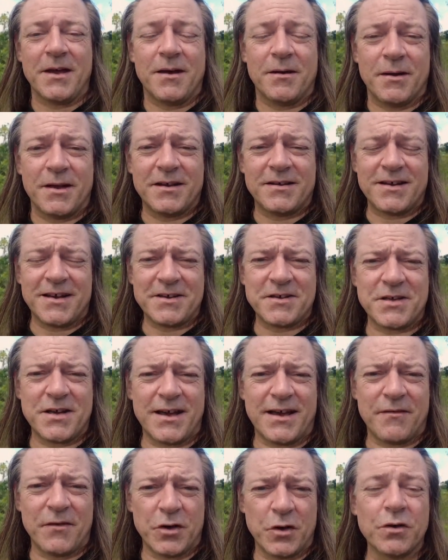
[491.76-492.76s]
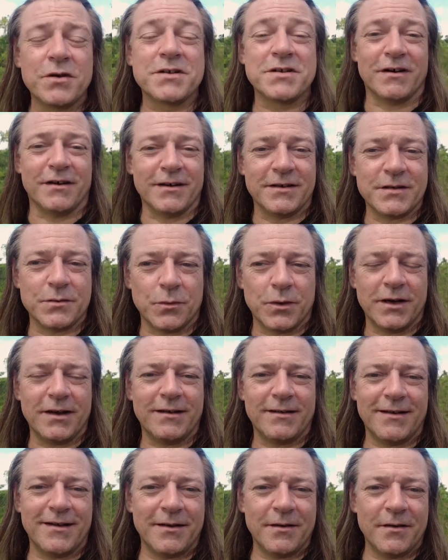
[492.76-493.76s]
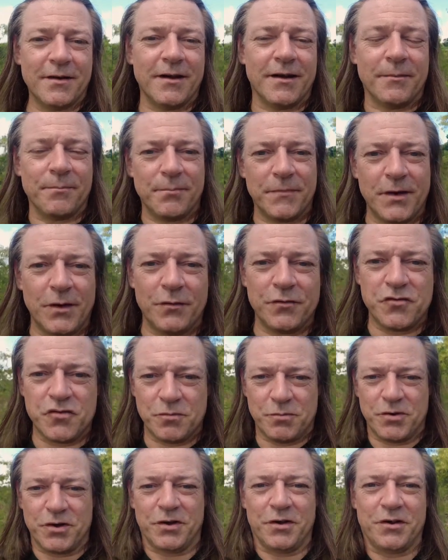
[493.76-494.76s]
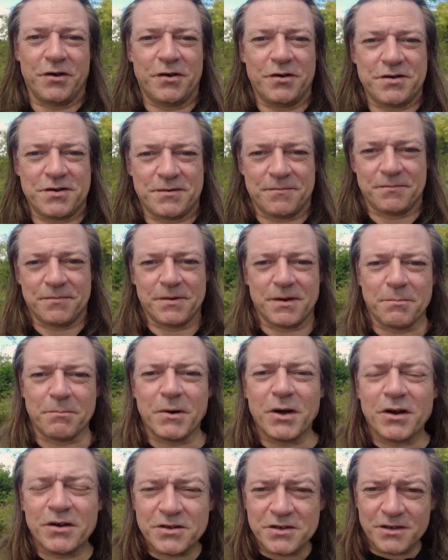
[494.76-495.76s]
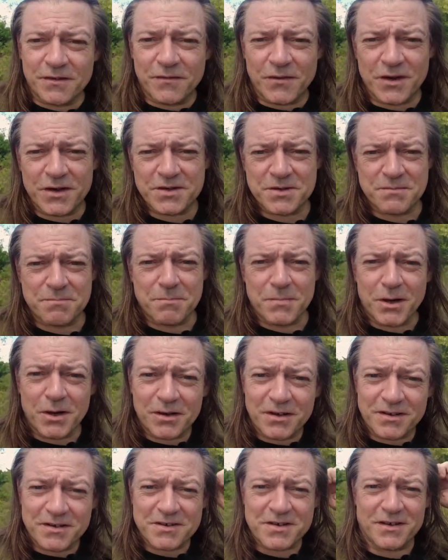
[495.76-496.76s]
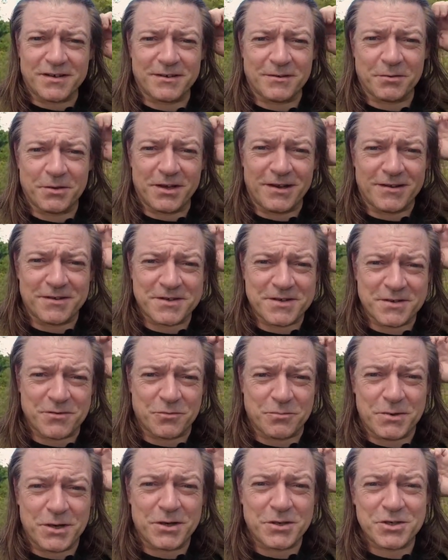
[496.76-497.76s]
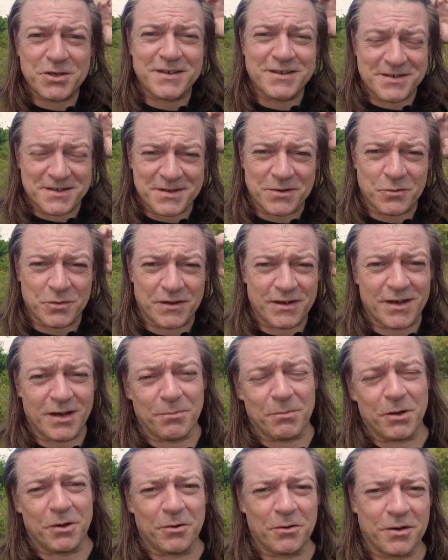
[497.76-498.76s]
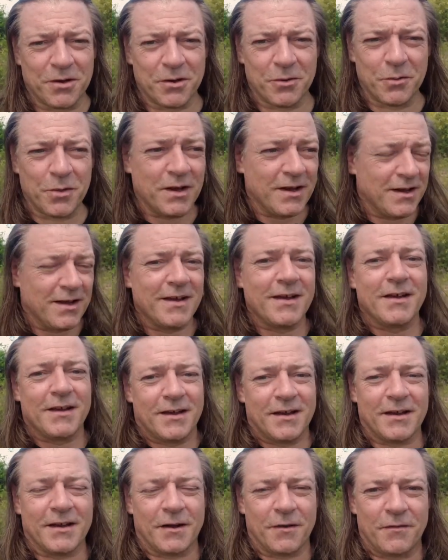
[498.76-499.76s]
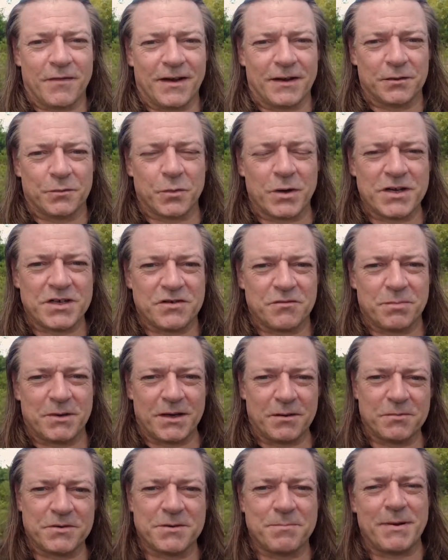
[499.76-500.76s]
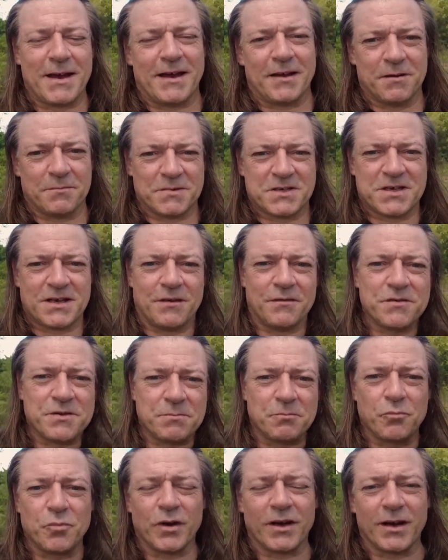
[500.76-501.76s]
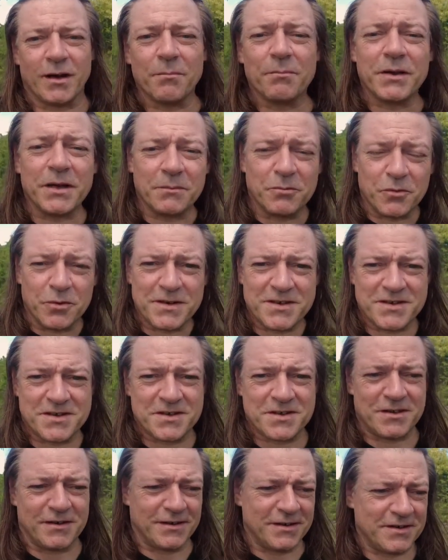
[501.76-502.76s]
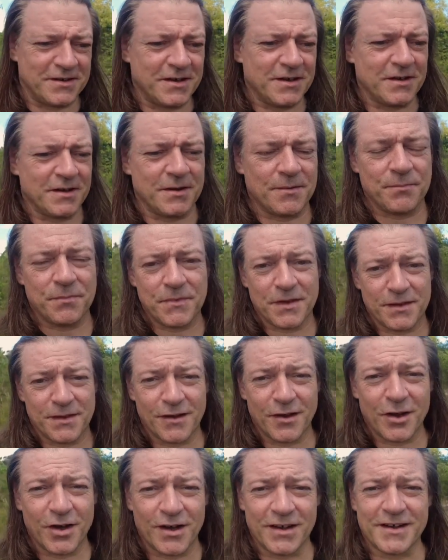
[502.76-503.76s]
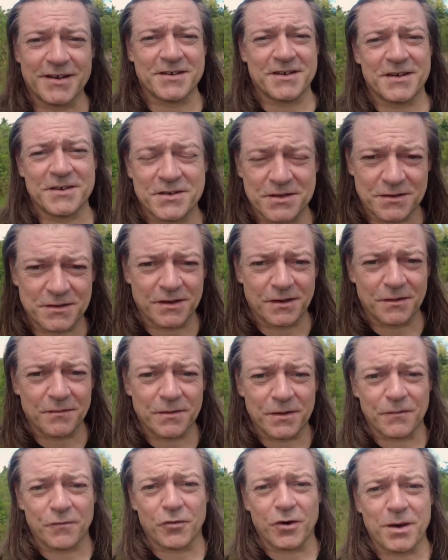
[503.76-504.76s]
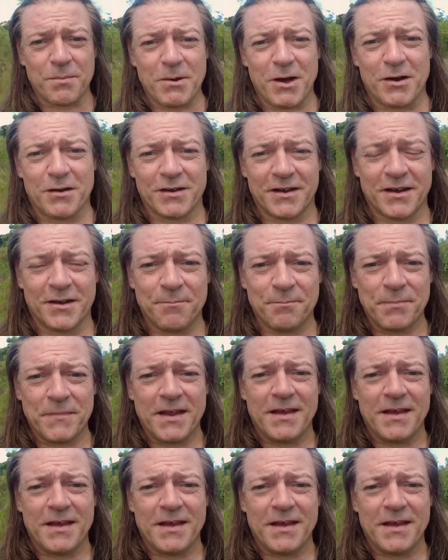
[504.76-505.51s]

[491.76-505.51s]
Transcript: It does have a good side to it in that, like, entrepreneurs and the first mercantile classes or merchants that would have come along, who, you know, found ways of being able to better themselves and bring up people in society, the early days of the free market,